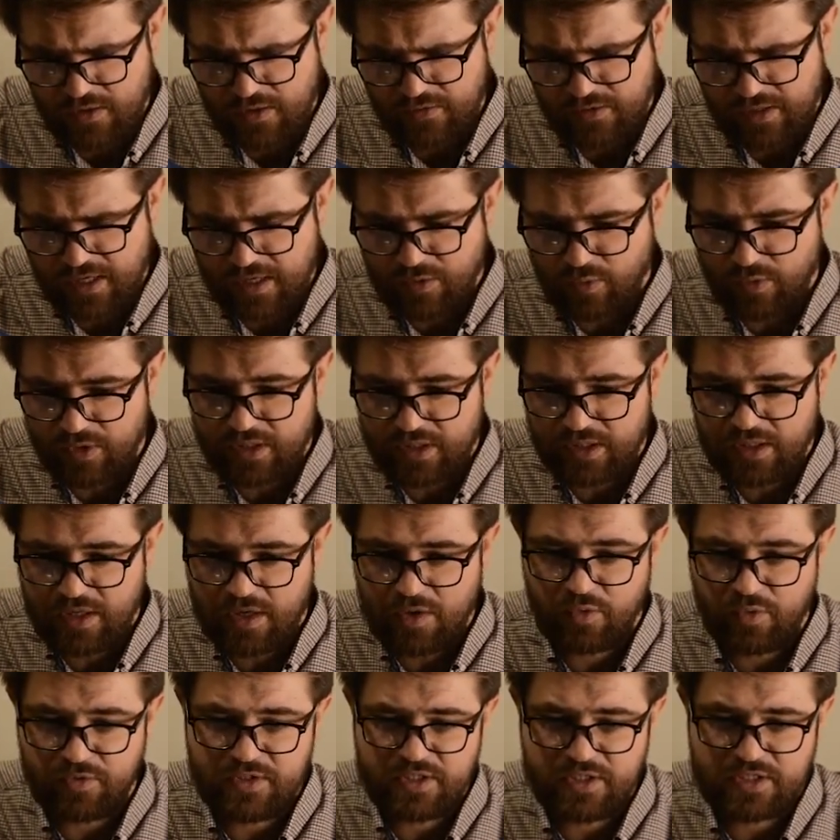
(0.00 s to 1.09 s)
Okay, we're gonna
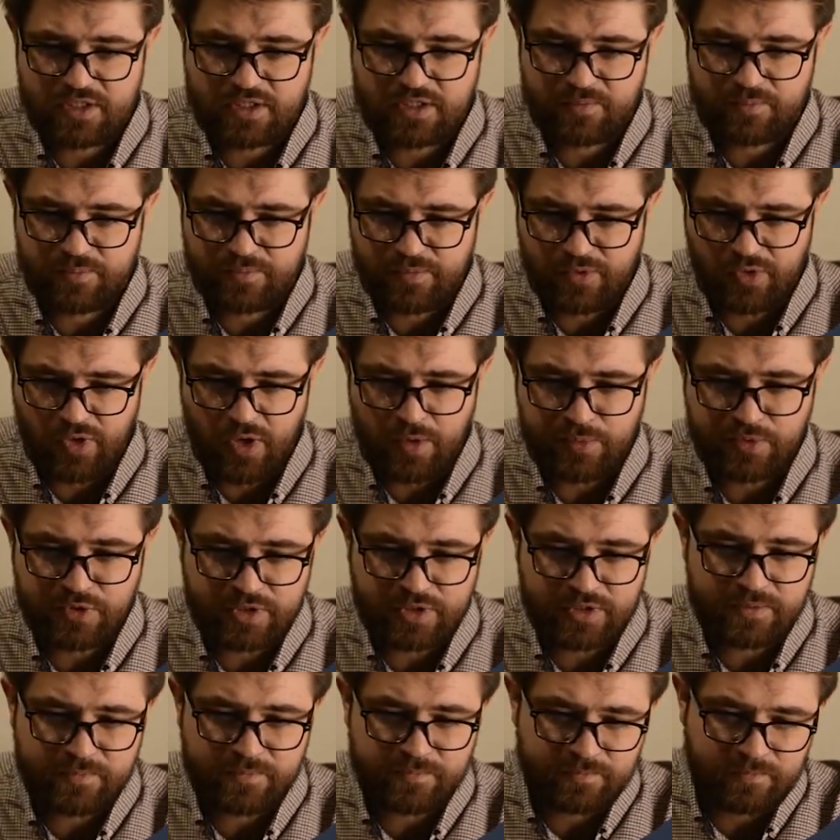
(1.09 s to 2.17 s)
go with this put
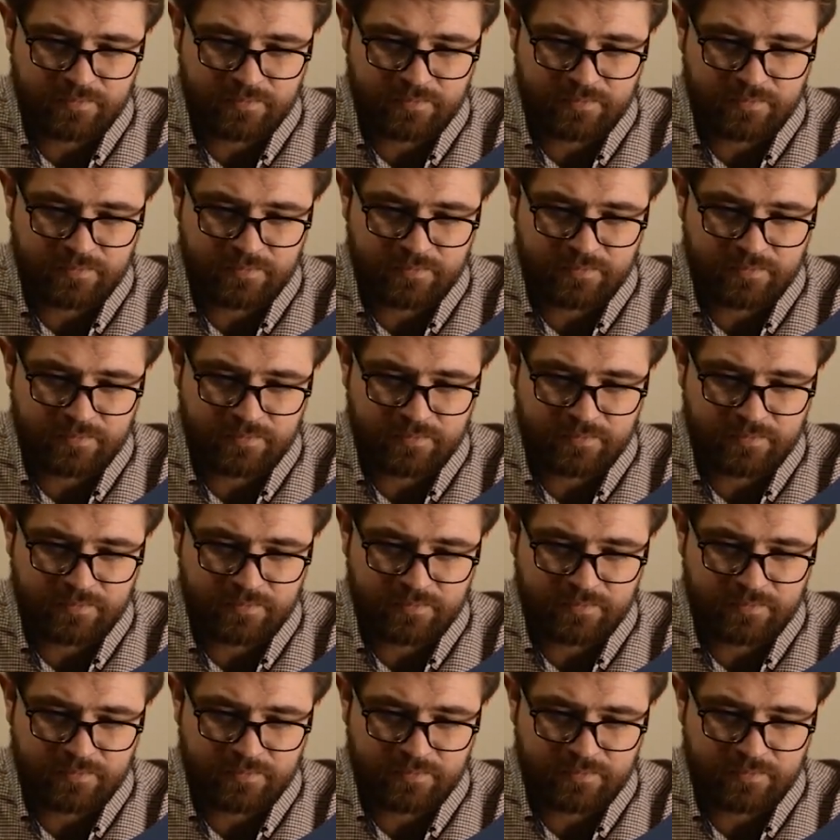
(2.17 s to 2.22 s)
option.